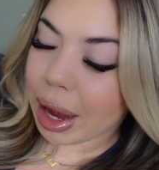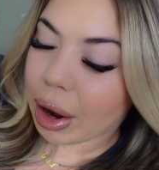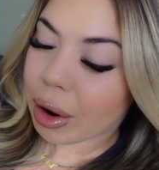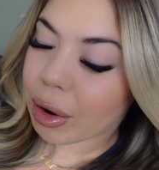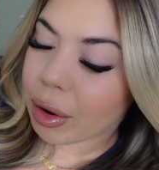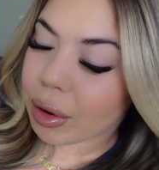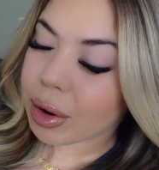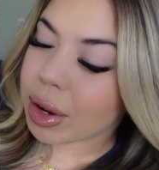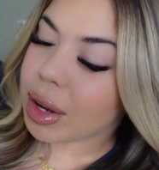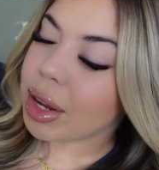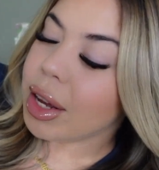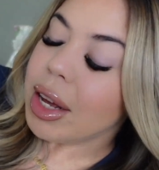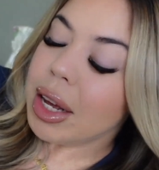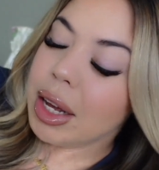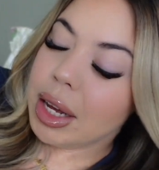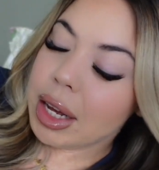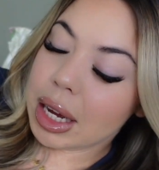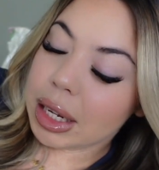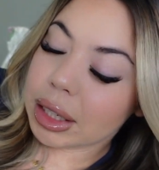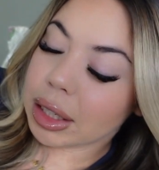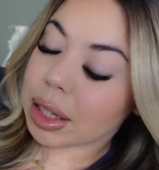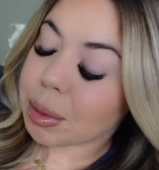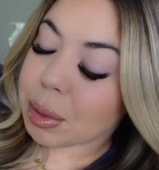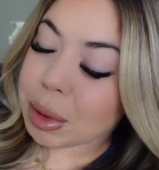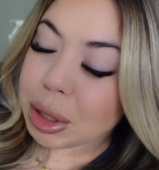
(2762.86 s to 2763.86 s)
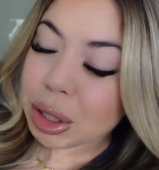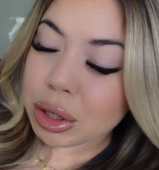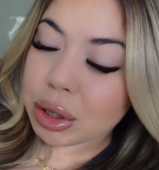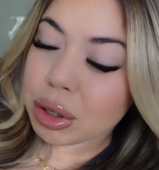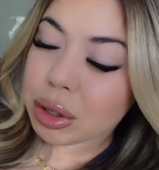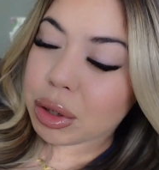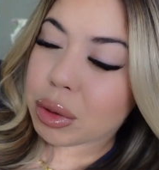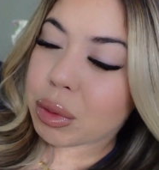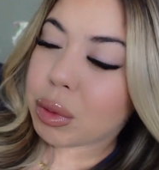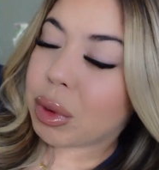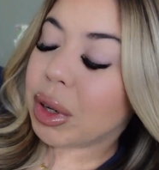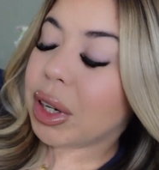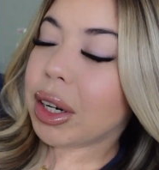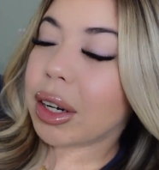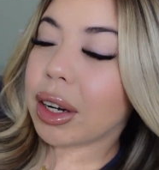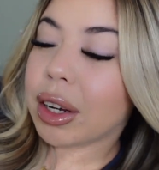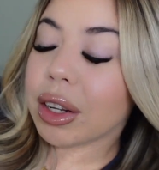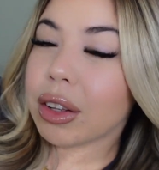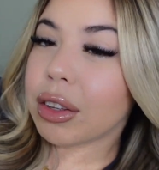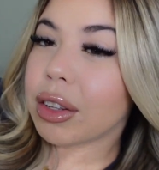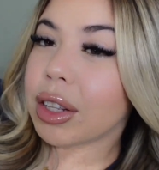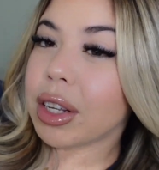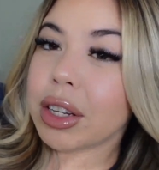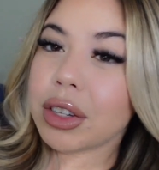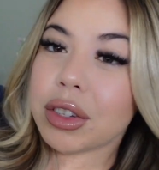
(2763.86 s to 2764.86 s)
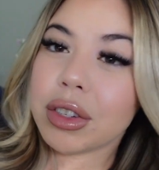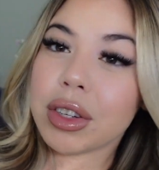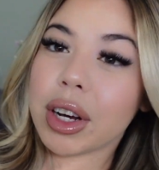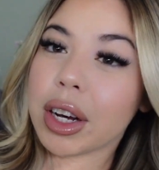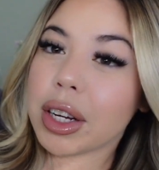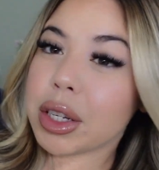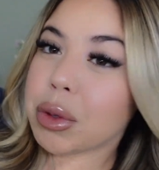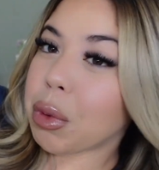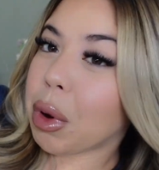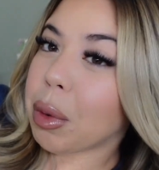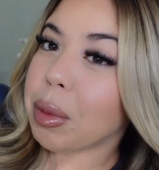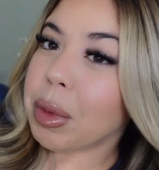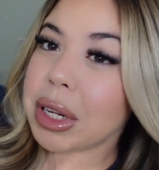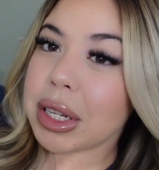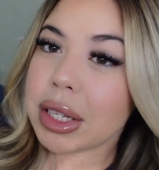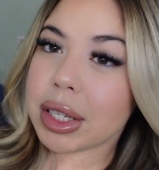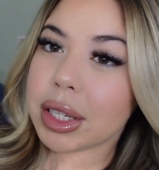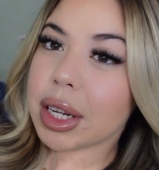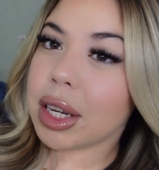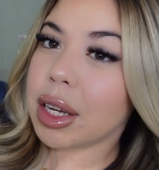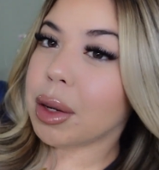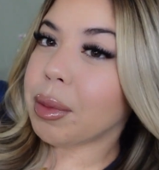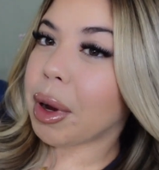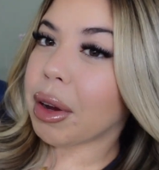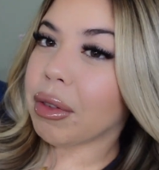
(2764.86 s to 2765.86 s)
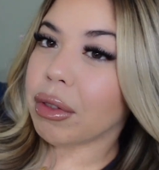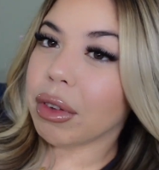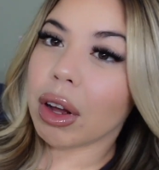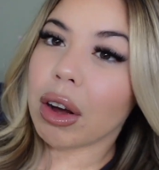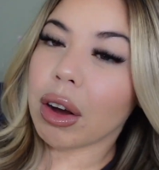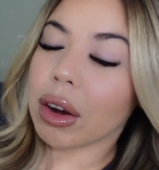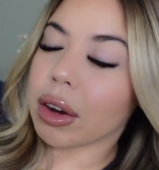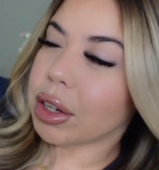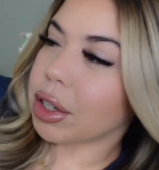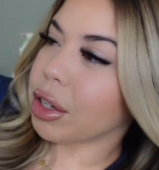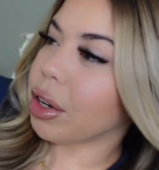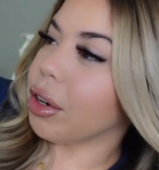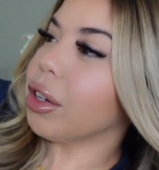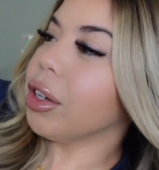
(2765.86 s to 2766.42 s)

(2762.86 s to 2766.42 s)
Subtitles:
out, and let me know what other things you guys want me to see in my vlogs.